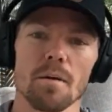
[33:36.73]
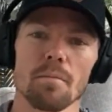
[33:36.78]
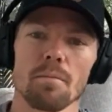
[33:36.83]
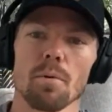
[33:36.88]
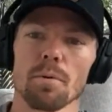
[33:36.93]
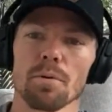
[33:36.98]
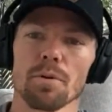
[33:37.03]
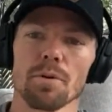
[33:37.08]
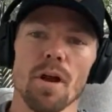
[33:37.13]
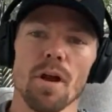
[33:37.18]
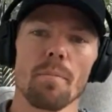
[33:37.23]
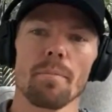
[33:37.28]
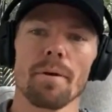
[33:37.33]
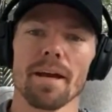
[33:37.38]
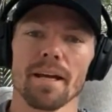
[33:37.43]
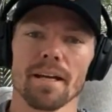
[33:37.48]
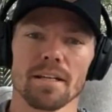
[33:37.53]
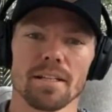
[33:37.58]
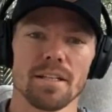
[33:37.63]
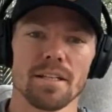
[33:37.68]
But what they're not
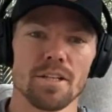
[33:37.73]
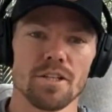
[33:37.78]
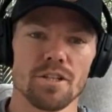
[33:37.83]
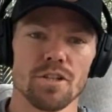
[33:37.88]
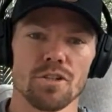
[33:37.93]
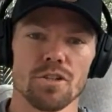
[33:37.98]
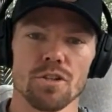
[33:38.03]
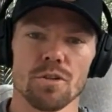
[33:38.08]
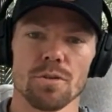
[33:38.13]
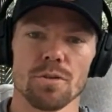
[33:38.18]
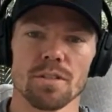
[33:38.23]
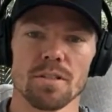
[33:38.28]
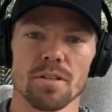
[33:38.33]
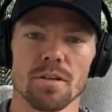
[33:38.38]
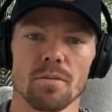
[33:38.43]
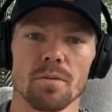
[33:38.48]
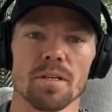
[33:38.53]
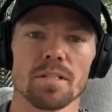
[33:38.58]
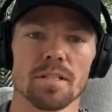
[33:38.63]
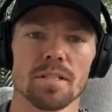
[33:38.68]
paying attention to is
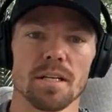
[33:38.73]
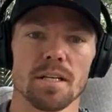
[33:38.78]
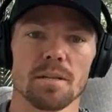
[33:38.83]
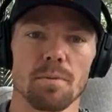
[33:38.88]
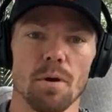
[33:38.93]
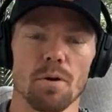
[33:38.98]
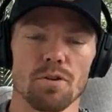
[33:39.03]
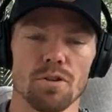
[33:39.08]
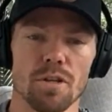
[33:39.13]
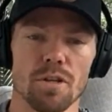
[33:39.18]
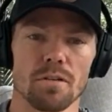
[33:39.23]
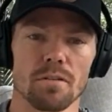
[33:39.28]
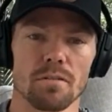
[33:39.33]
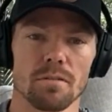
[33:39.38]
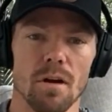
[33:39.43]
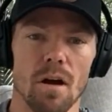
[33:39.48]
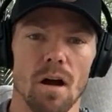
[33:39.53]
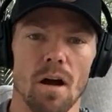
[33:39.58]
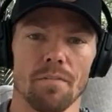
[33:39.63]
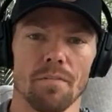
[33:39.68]
their risk exposure
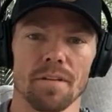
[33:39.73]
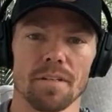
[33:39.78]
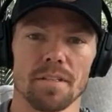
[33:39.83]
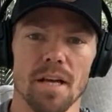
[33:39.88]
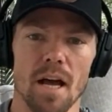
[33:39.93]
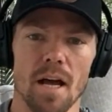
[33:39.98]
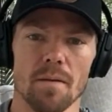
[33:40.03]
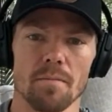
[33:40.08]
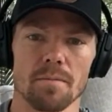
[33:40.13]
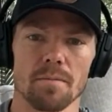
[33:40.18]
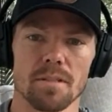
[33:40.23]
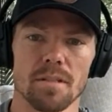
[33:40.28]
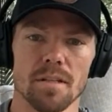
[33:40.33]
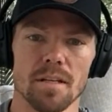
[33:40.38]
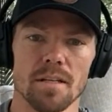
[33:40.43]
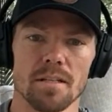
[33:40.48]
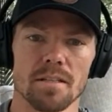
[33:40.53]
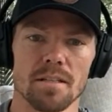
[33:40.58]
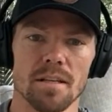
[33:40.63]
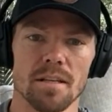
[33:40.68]
oftentimes
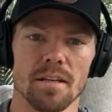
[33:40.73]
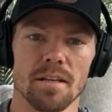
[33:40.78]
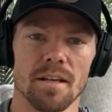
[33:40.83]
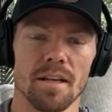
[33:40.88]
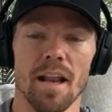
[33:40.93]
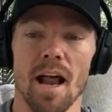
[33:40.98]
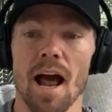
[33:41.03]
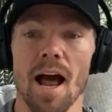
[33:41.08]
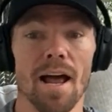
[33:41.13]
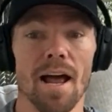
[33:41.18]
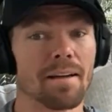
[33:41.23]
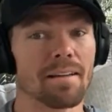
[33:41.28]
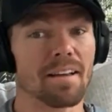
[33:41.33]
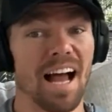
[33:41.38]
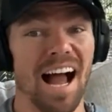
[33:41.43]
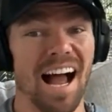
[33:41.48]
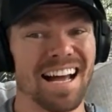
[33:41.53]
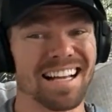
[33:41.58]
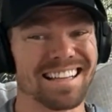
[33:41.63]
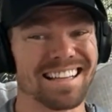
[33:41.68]
is, and I'm
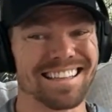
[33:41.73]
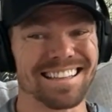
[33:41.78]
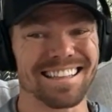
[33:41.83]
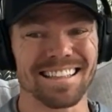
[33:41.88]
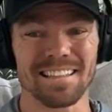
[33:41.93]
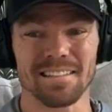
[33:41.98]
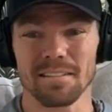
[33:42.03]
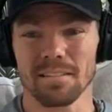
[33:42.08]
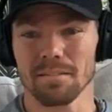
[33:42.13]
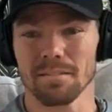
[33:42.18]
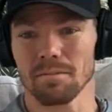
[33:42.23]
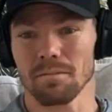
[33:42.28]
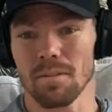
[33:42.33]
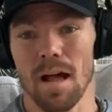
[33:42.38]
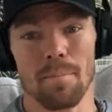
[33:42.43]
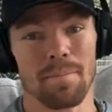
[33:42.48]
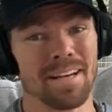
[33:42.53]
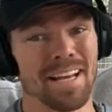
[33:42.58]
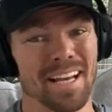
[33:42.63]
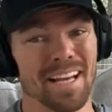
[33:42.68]

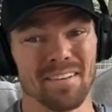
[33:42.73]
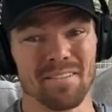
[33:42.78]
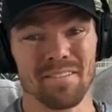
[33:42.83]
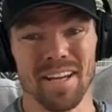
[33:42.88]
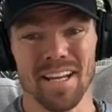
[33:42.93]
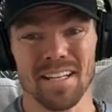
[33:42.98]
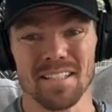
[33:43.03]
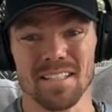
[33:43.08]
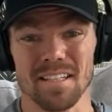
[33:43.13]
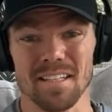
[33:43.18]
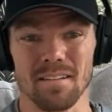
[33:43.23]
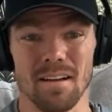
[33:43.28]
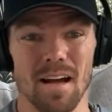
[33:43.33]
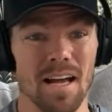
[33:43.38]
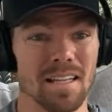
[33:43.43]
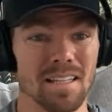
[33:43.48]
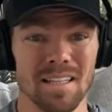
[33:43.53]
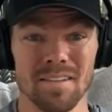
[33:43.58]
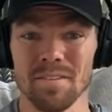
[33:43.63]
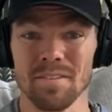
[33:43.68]
a negative Nancy.
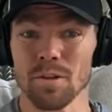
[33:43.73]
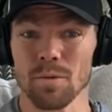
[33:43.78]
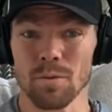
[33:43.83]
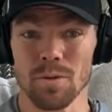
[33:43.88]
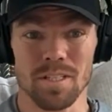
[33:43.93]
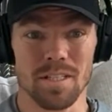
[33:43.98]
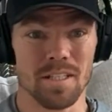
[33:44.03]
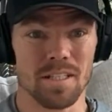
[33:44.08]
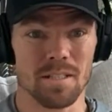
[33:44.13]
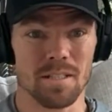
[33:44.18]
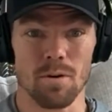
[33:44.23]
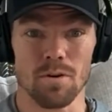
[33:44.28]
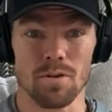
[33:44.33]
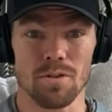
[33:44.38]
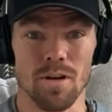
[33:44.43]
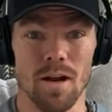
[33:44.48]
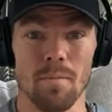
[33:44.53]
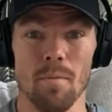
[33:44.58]
I live in the risk exposure.